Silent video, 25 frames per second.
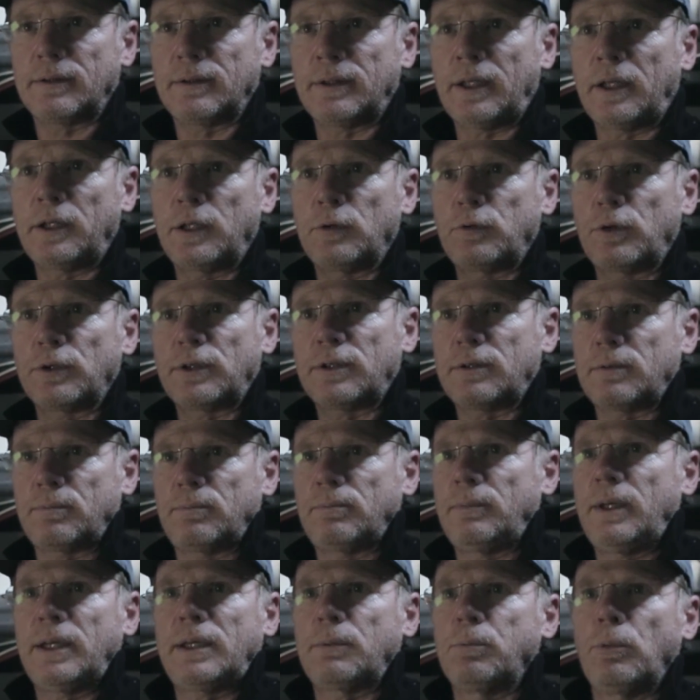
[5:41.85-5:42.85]
Then you would
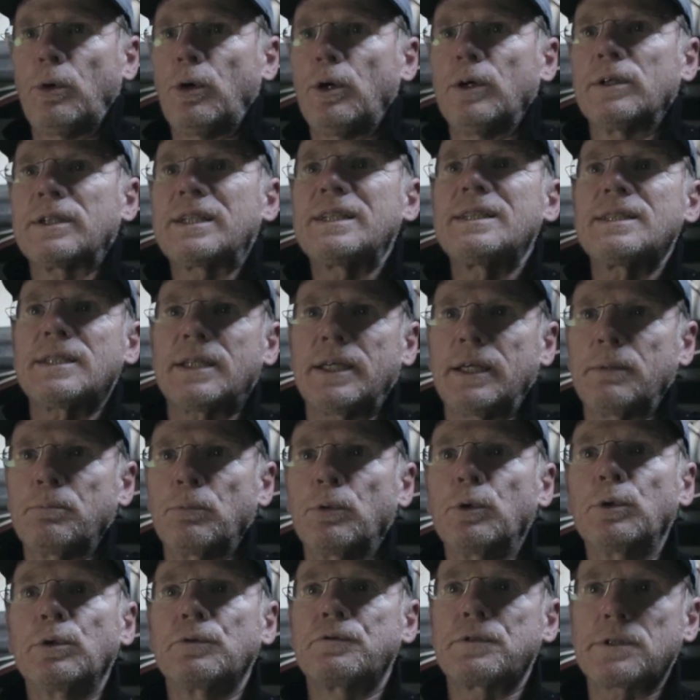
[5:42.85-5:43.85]
make more risky
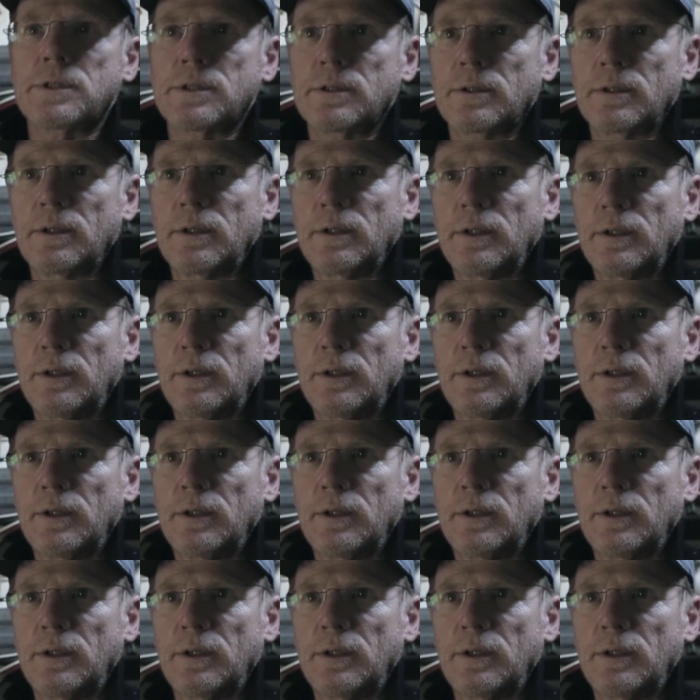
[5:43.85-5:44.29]
moves